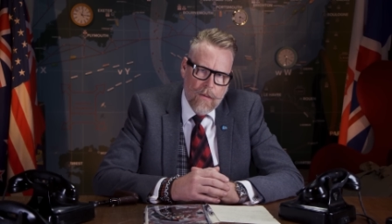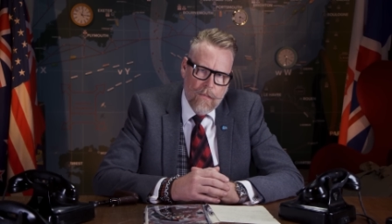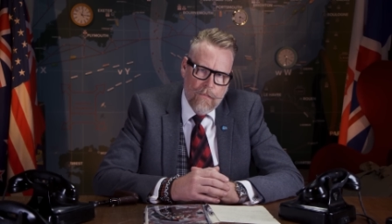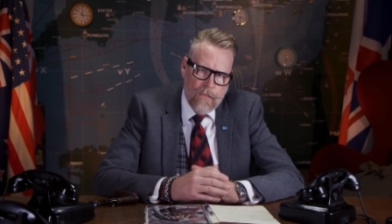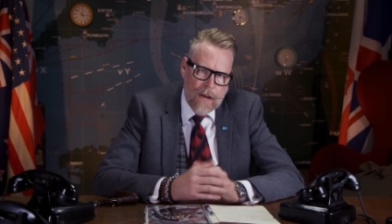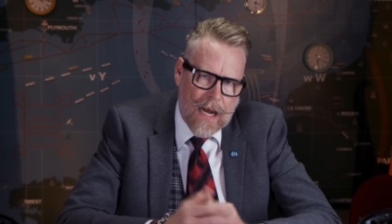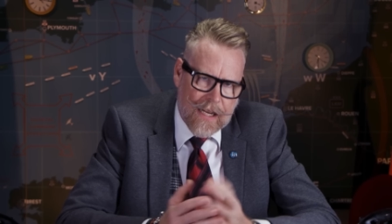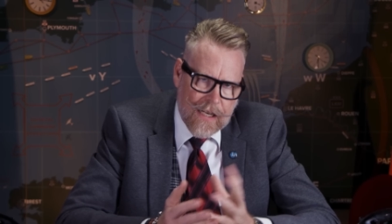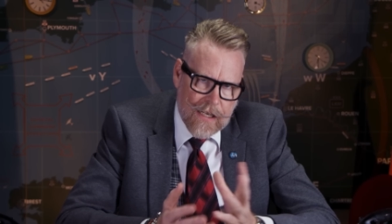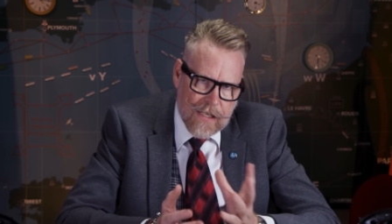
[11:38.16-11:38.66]

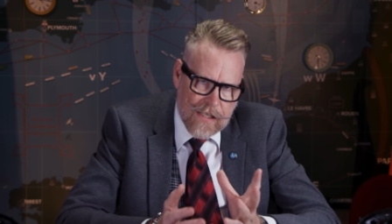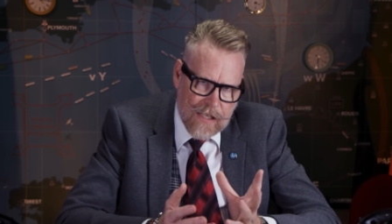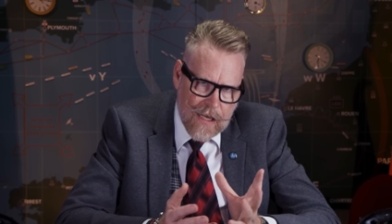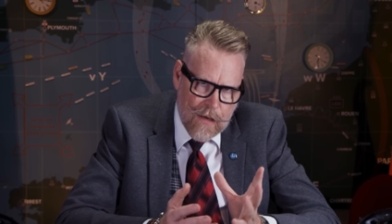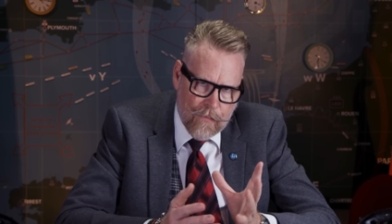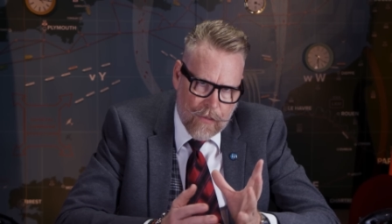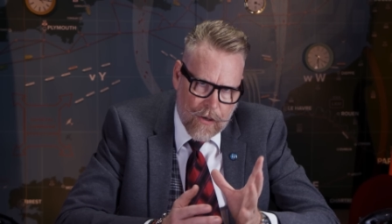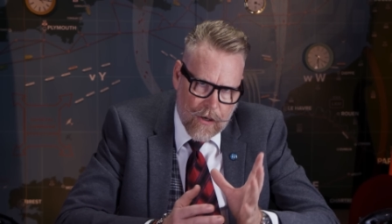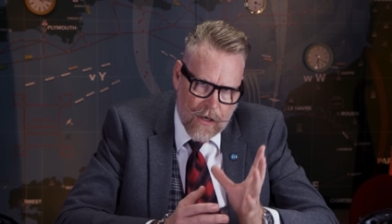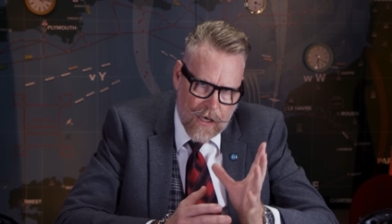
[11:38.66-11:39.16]
Back in
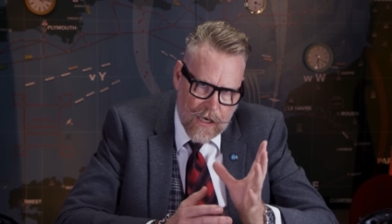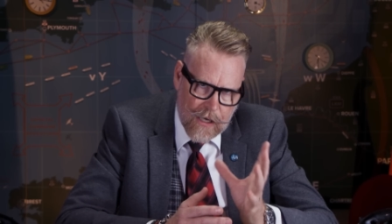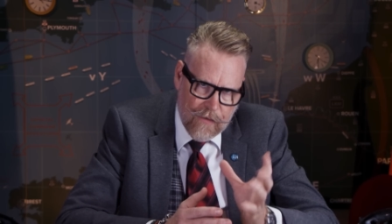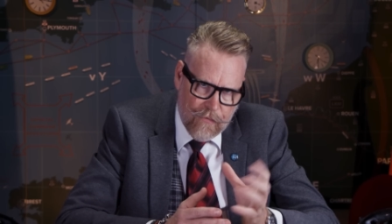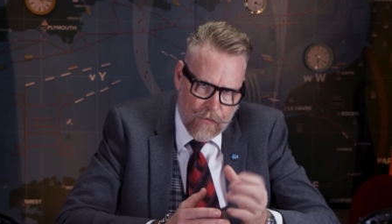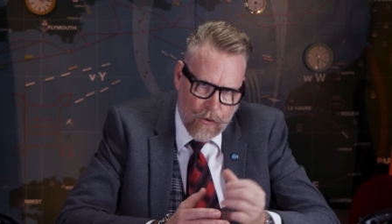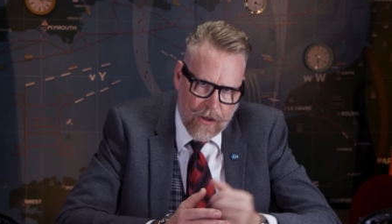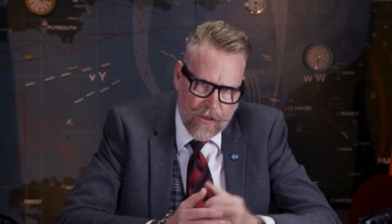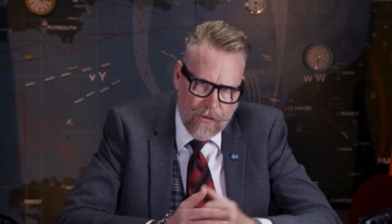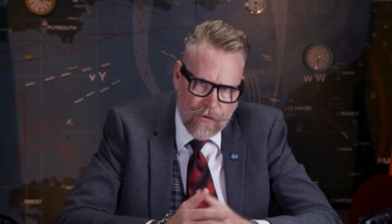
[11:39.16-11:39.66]
December
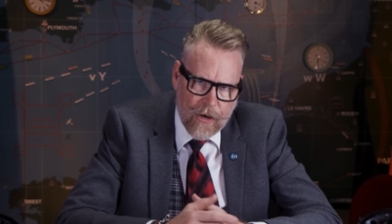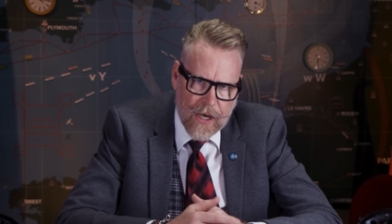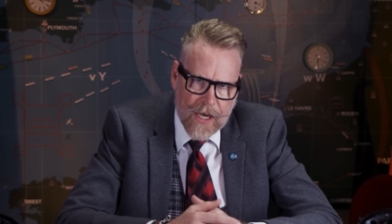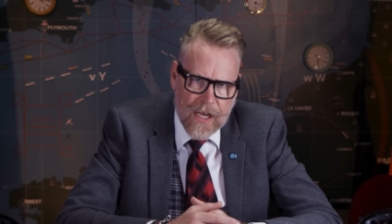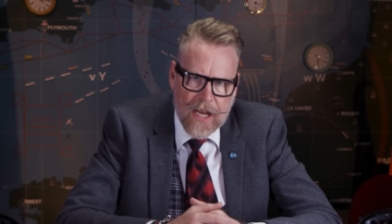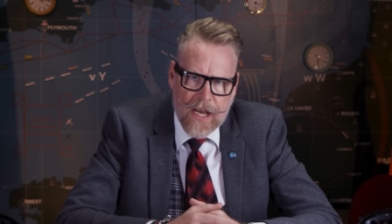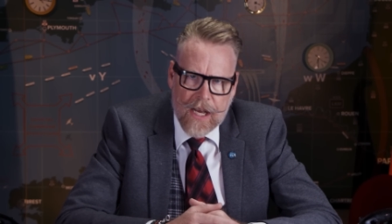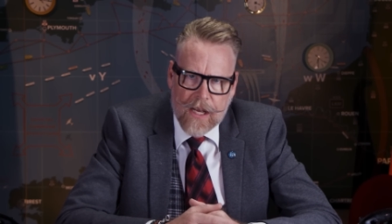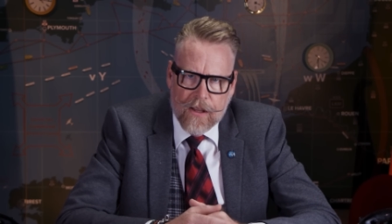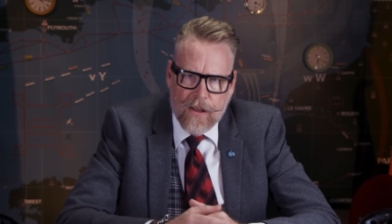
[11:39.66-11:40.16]
nineteen
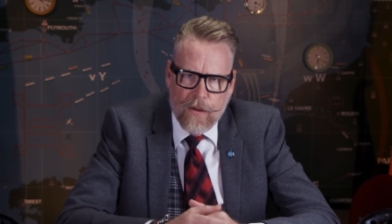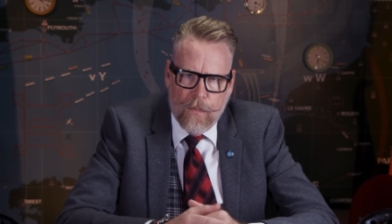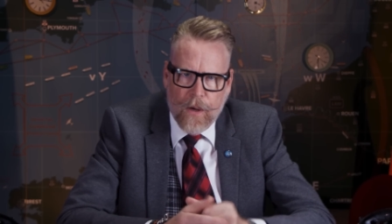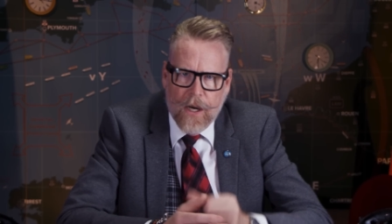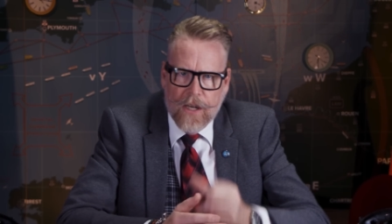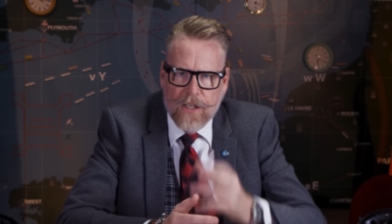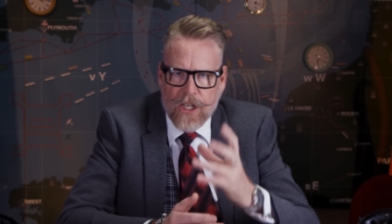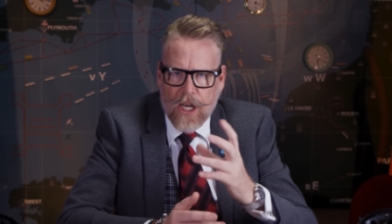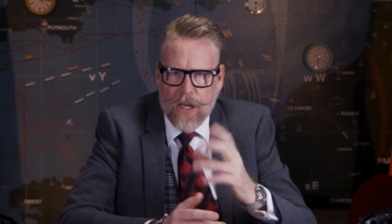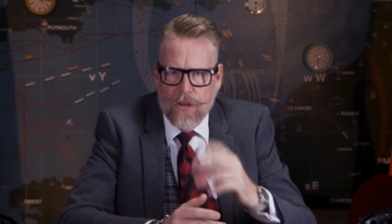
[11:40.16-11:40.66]
forty-three, the
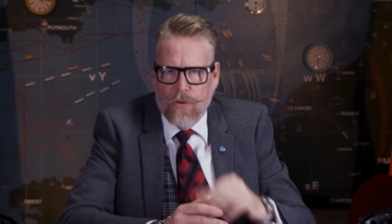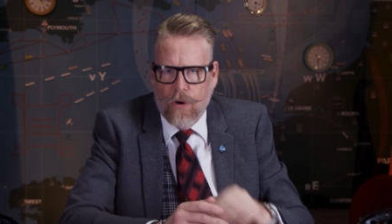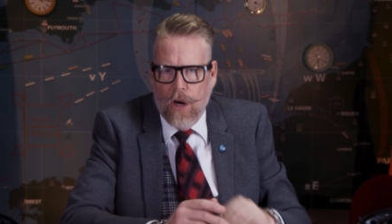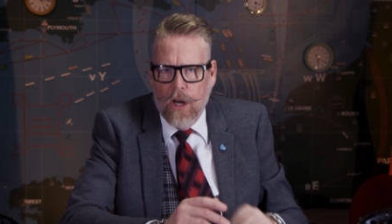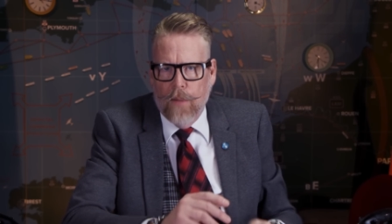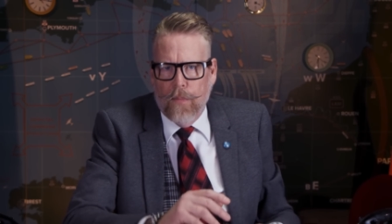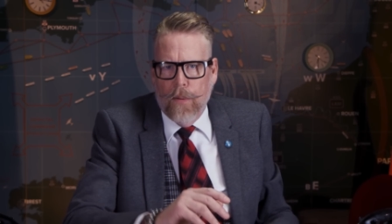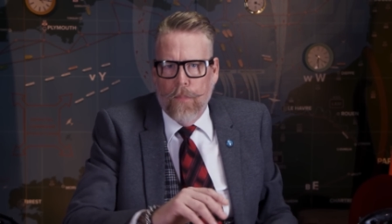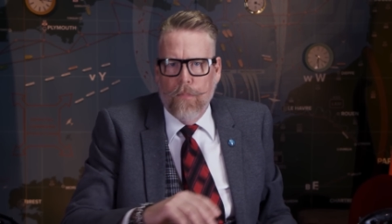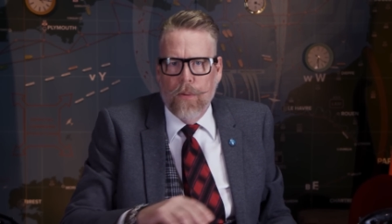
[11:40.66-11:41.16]
British had
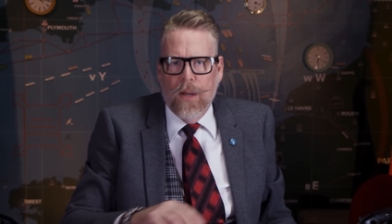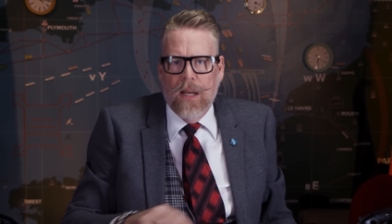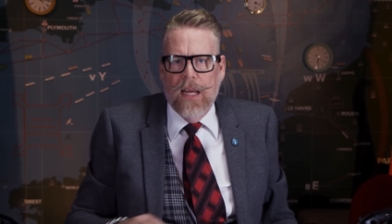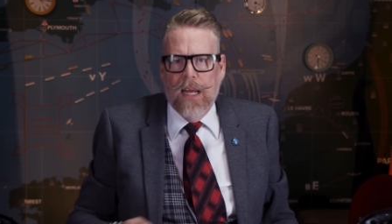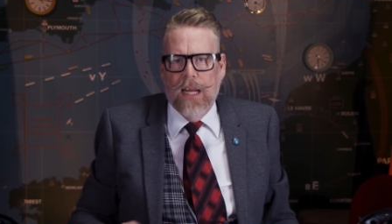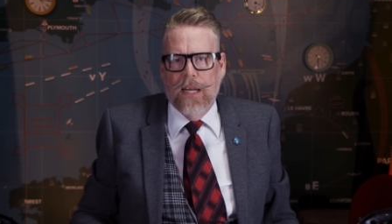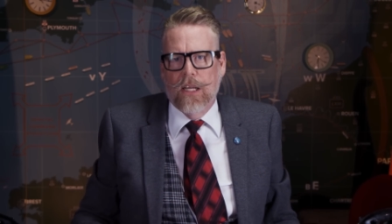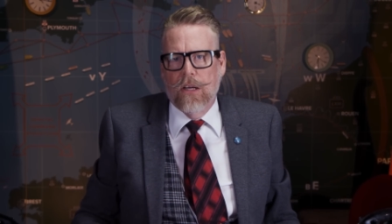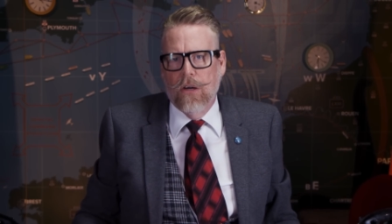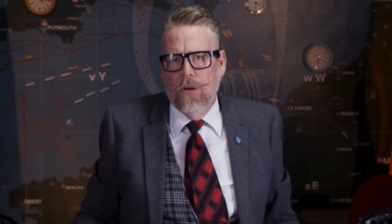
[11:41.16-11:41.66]
drawn up a
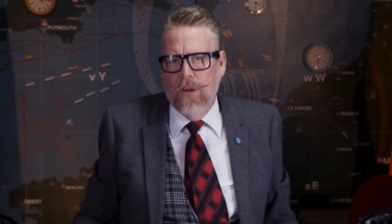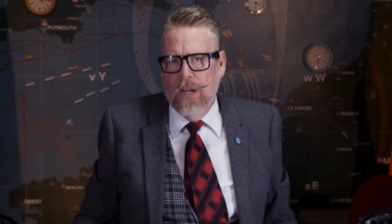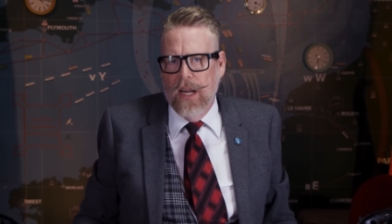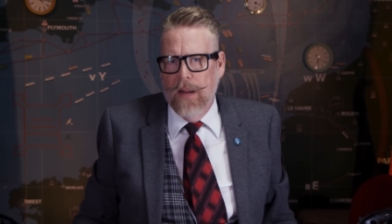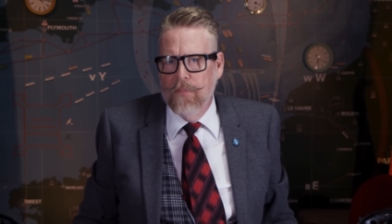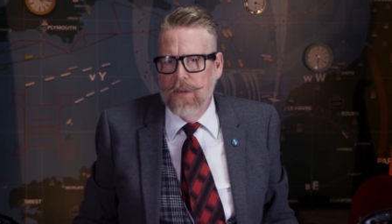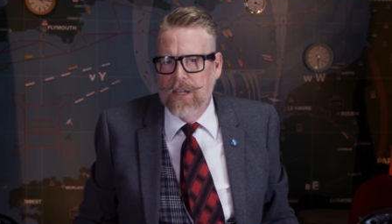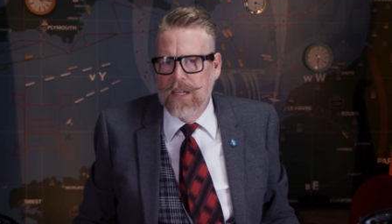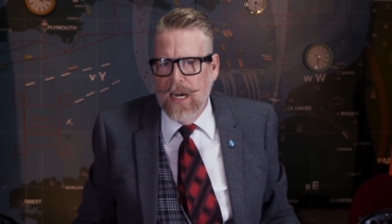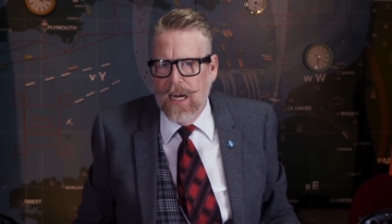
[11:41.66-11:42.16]
plan
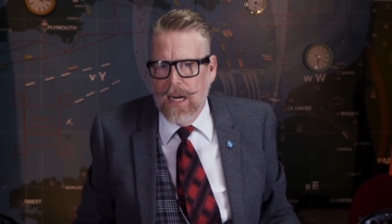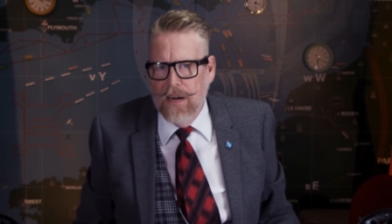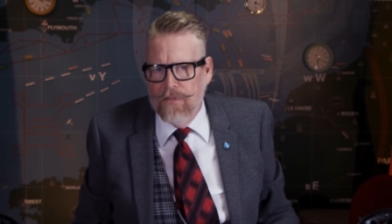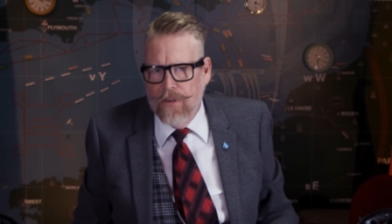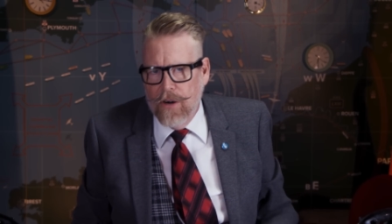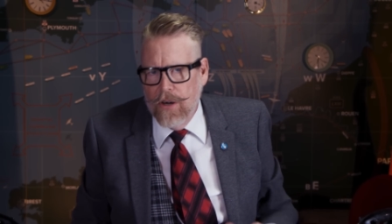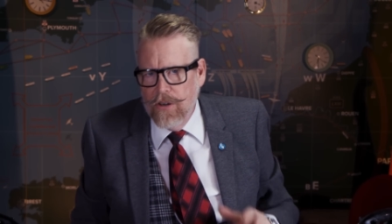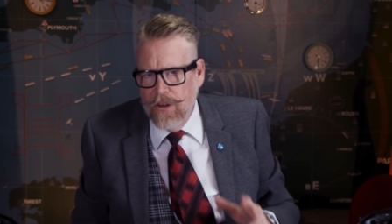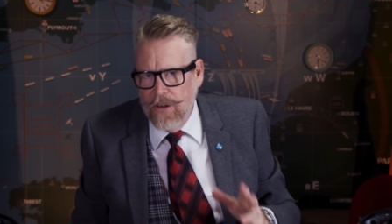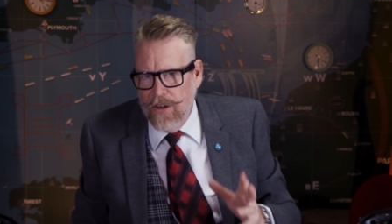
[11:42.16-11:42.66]
codenamed
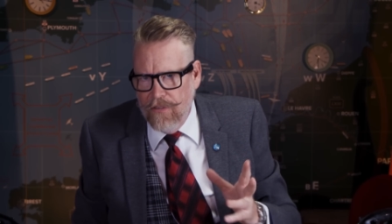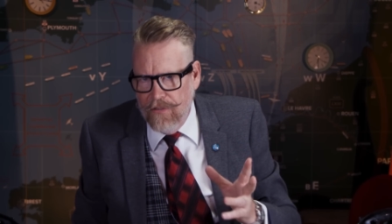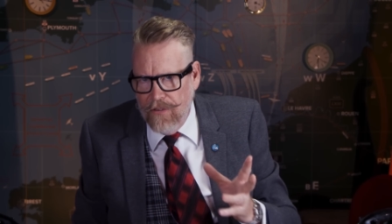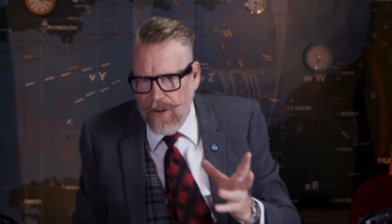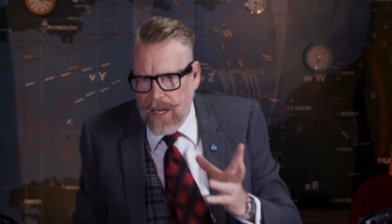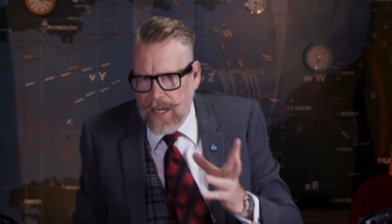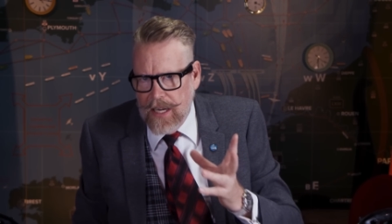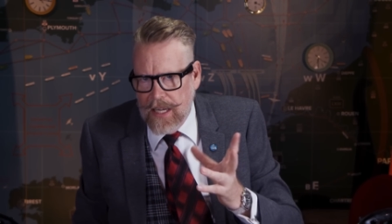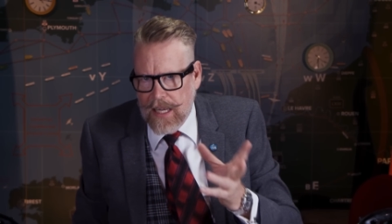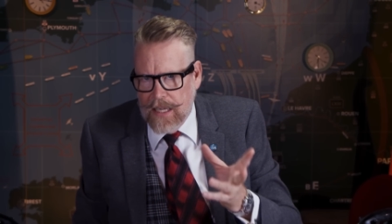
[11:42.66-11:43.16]
Diver to
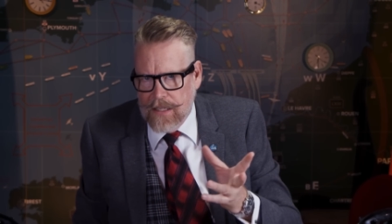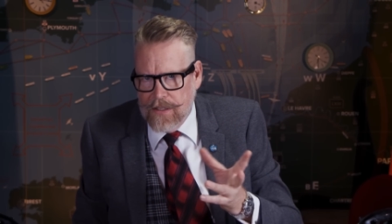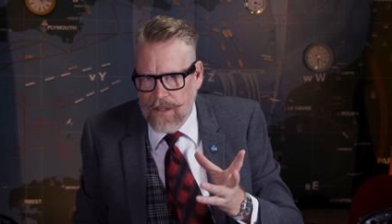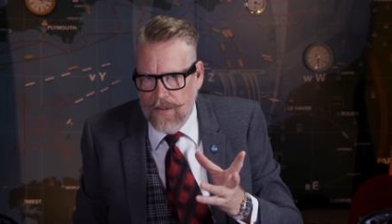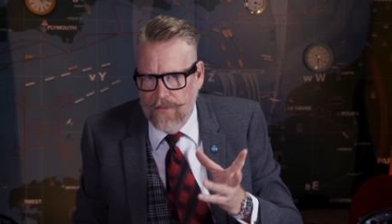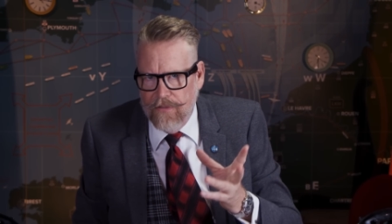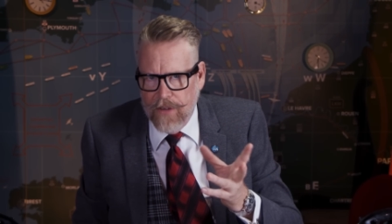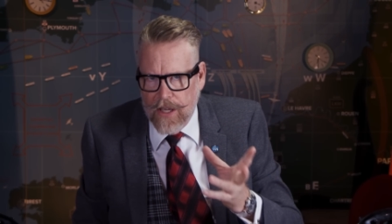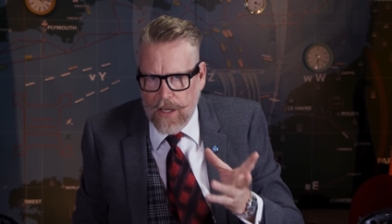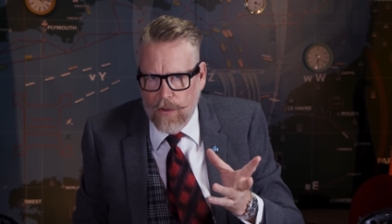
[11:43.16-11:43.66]
defend against
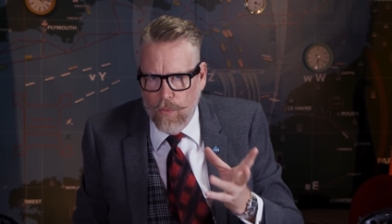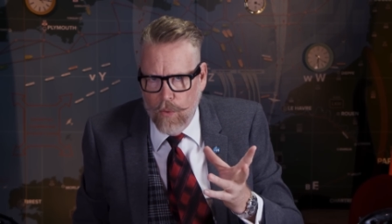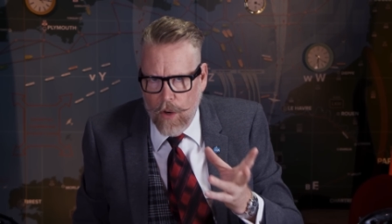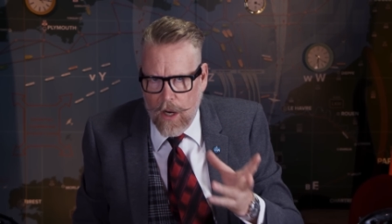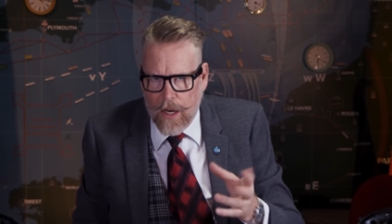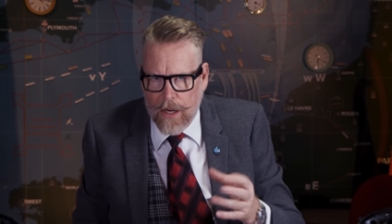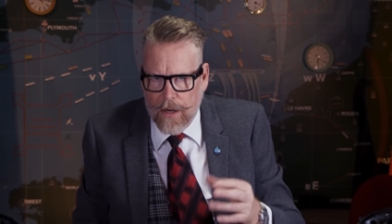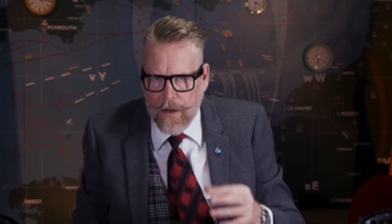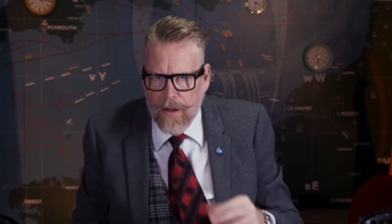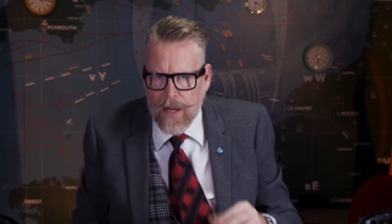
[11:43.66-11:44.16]
the V
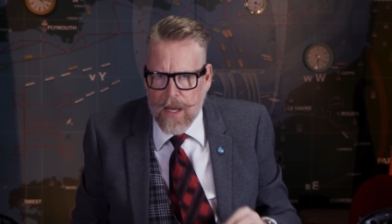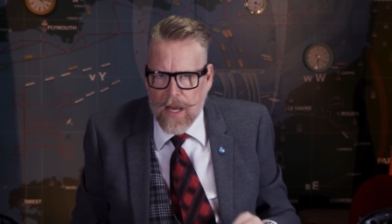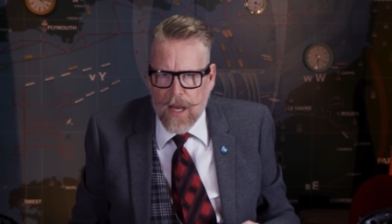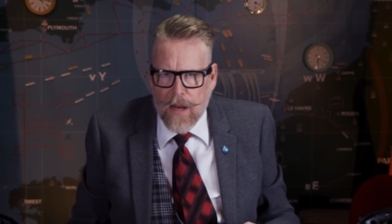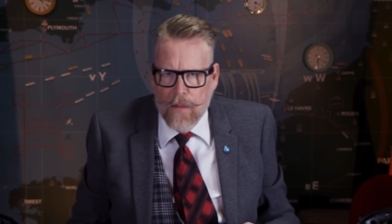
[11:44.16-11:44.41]
one,